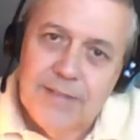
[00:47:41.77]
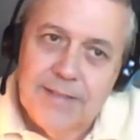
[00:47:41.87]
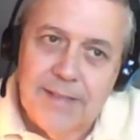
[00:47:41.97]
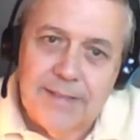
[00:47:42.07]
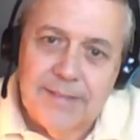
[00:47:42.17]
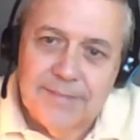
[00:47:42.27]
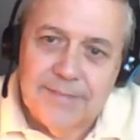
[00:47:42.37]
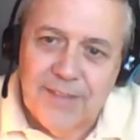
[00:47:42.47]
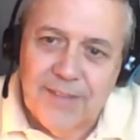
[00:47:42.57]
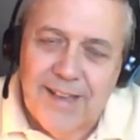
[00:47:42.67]
said,
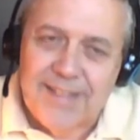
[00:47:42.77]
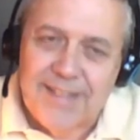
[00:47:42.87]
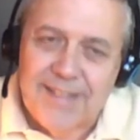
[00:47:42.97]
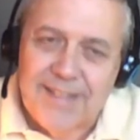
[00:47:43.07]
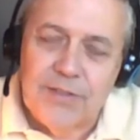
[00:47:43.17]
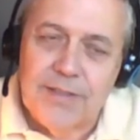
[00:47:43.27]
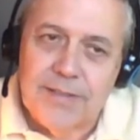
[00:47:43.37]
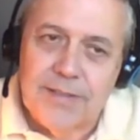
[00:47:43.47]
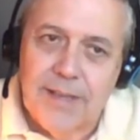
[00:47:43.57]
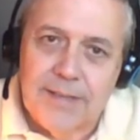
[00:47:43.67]
and then she
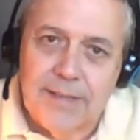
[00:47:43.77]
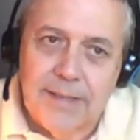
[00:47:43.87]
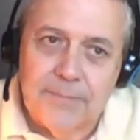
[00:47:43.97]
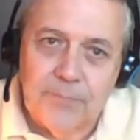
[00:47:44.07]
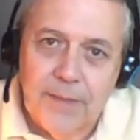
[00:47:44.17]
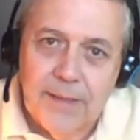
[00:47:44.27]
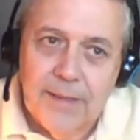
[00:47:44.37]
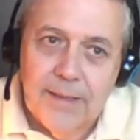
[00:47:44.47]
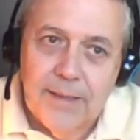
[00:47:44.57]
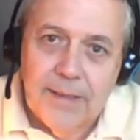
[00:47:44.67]
said,
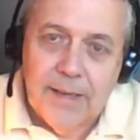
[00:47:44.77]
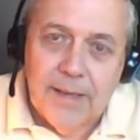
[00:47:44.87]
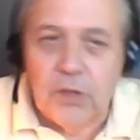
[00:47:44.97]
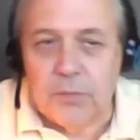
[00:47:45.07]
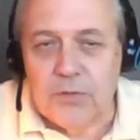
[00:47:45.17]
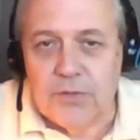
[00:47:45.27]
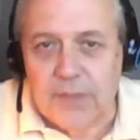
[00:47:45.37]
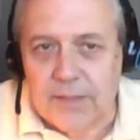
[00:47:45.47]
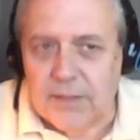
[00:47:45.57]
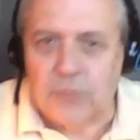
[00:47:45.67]
I heard what you
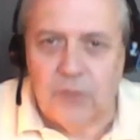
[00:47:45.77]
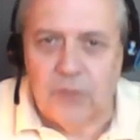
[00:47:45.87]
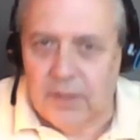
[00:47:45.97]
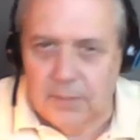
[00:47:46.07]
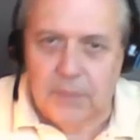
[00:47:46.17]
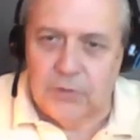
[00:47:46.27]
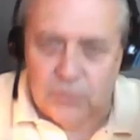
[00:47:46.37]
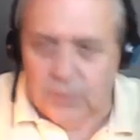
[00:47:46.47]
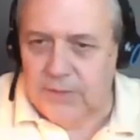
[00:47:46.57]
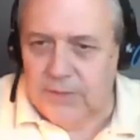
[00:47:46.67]
said, because I was talking about the
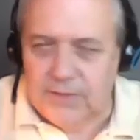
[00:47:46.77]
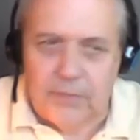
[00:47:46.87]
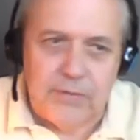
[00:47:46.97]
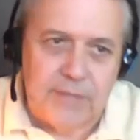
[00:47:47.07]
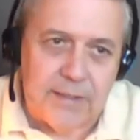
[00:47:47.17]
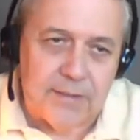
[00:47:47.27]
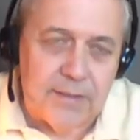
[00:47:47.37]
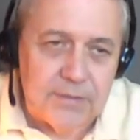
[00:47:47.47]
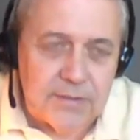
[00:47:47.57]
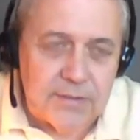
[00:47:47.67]
27-second
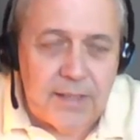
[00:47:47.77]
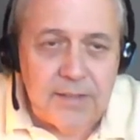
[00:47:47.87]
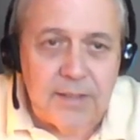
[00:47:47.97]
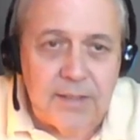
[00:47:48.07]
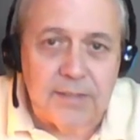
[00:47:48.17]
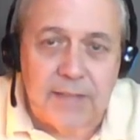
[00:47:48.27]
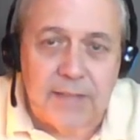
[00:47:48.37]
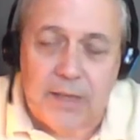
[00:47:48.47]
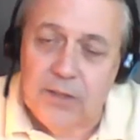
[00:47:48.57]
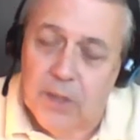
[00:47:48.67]
thing. She says, I think that
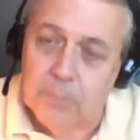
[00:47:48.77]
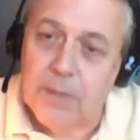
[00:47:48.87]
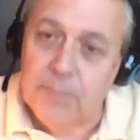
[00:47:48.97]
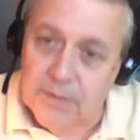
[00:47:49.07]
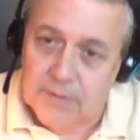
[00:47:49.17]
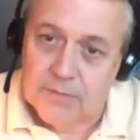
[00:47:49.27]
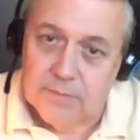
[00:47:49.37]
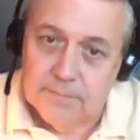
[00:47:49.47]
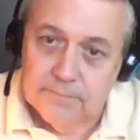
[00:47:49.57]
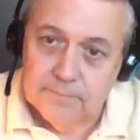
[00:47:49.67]
could help my business.
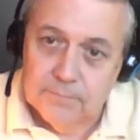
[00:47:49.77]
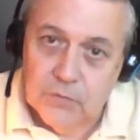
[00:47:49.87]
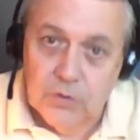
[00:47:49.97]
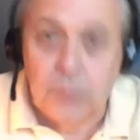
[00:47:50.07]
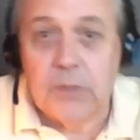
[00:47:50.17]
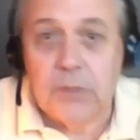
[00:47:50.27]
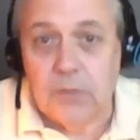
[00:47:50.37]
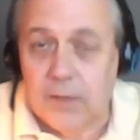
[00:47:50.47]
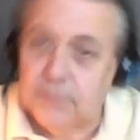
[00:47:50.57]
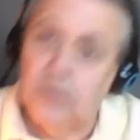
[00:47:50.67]
So we
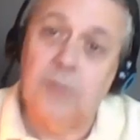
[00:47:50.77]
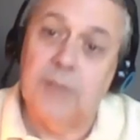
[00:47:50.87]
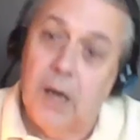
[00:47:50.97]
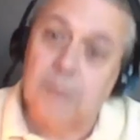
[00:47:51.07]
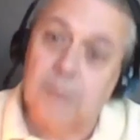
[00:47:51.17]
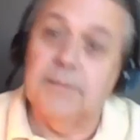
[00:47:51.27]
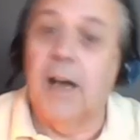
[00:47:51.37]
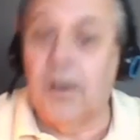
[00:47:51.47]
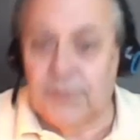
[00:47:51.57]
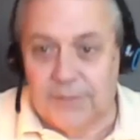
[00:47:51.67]
talked. I said, oh,
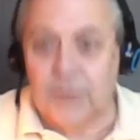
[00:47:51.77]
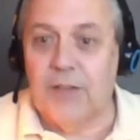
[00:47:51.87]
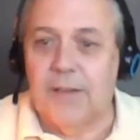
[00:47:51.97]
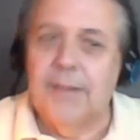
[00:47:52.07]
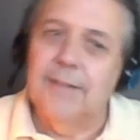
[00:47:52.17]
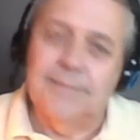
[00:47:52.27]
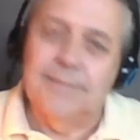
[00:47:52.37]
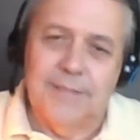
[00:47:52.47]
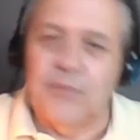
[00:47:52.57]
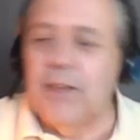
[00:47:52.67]
no,
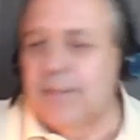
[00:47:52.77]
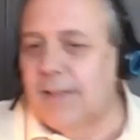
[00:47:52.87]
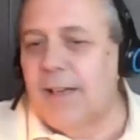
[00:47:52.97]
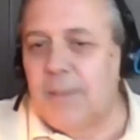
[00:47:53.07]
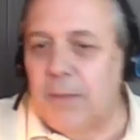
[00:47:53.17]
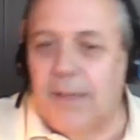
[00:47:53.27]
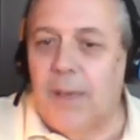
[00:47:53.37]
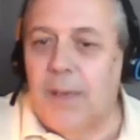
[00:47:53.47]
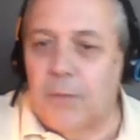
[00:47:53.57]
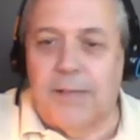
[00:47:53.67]
if she had said that in the
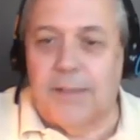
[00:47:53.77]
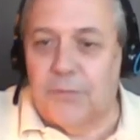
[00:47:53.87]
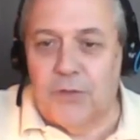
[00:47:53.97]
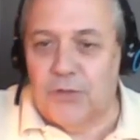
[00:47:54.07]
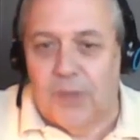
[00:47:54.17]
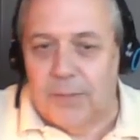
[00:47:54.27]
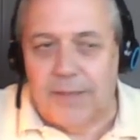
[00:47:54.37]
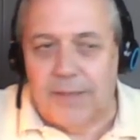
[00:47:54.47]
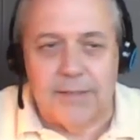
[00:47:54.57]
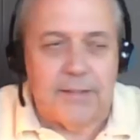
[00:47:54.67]
beginning, I would have taken the first call, but
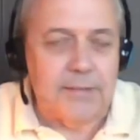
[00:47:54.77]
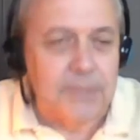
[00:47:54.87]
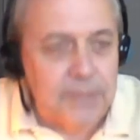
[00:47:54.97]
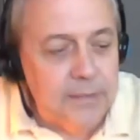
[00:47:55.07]
I didn't. Okay.